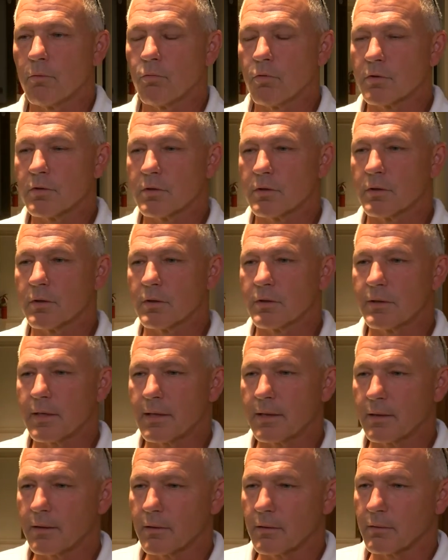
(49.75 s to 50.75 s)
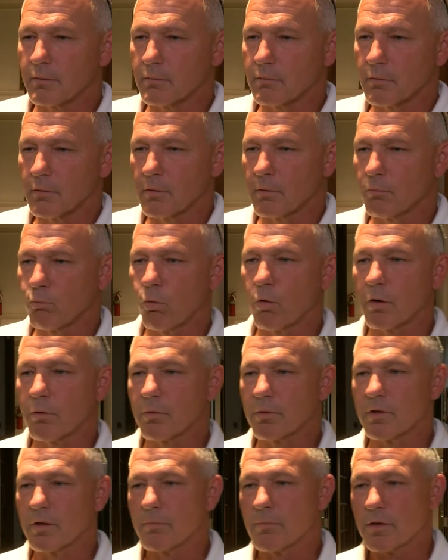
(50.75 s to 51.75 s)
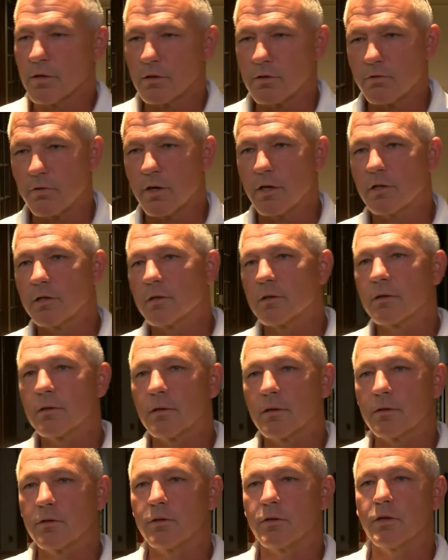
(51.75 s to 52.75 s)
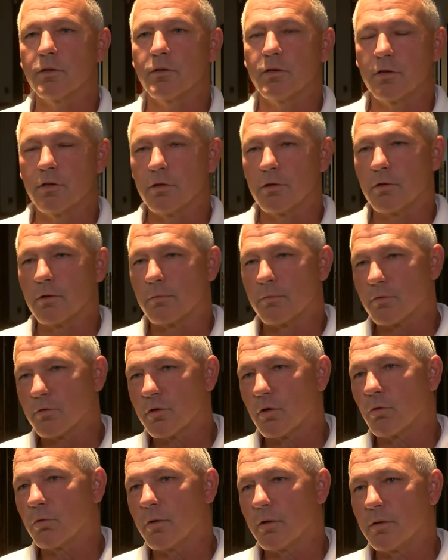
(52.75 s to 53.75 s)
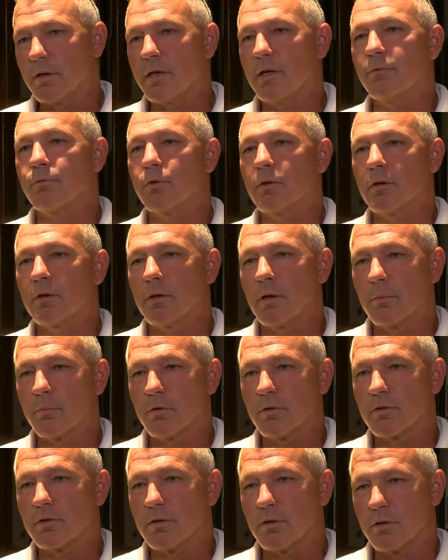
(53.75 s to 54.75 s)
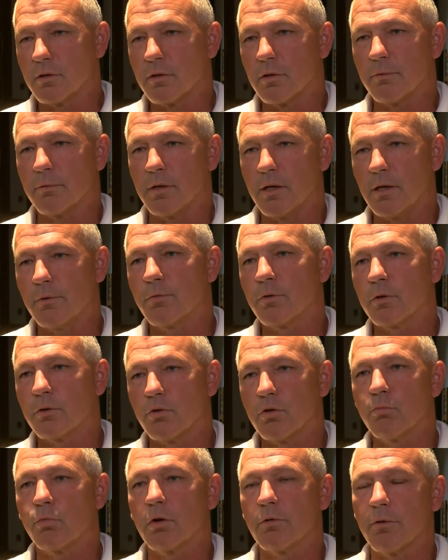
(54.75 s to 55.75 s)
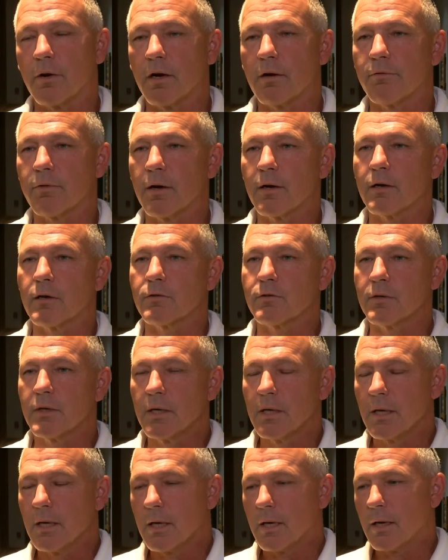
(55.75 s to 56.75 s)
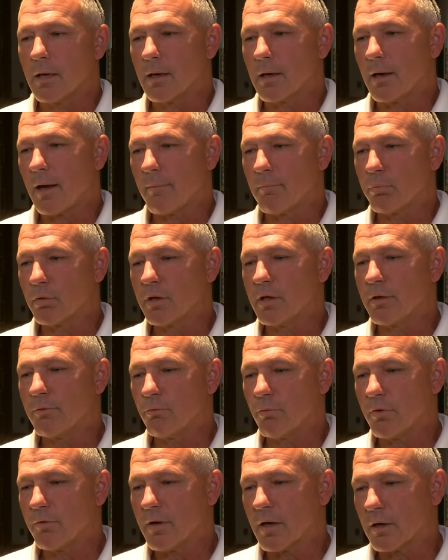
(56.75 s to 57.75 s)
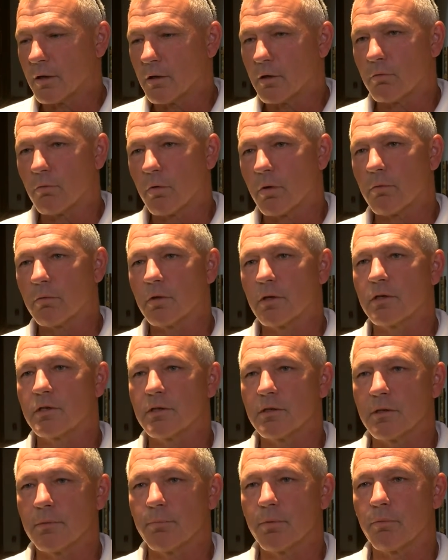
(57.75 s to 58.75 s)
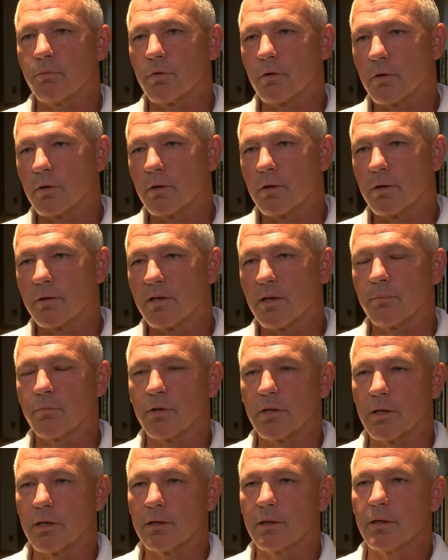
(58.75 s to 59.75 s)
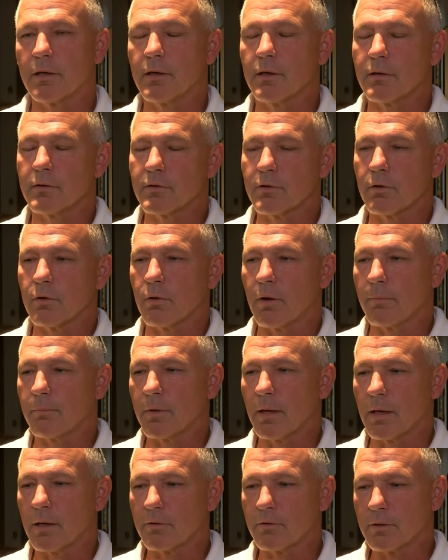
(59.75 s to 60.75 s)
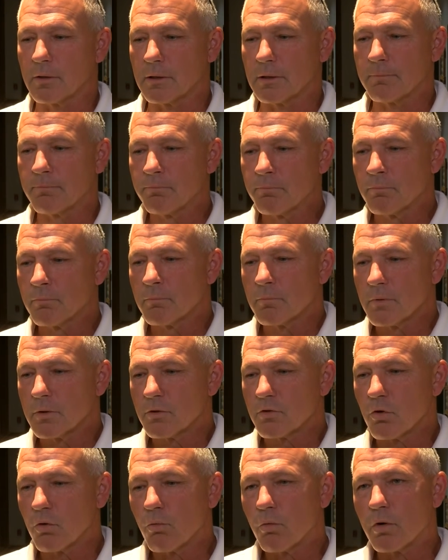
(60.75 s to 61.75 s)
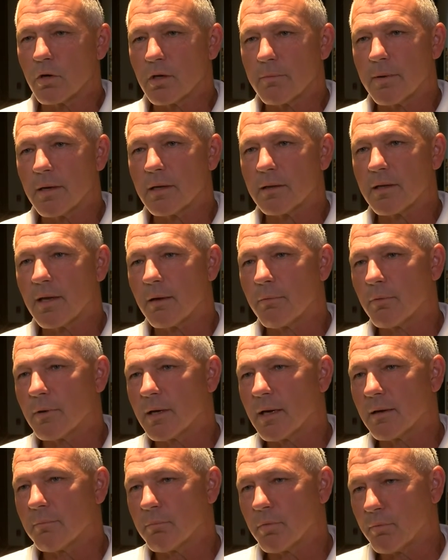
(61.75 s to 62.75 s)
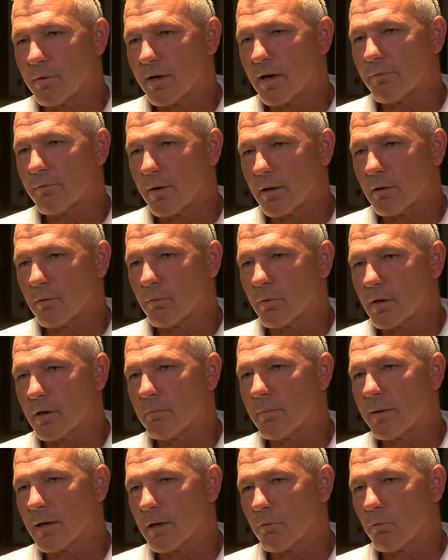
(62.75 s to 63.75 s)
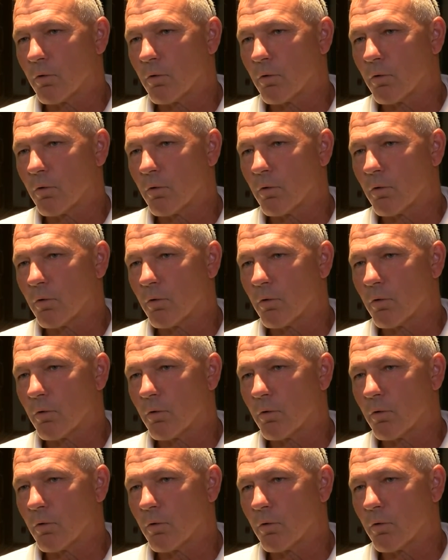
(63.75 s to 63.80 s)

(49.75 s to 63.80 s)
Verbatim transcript: It's going to take uh, work with the administration to continue to show the need for the numbers, the, the need for the two more firefighters. Uh, I believe we've got a good working relationship and we're going to attempt to get there. So I'm not uh, so worried about that. We got, but we got to find a way to make it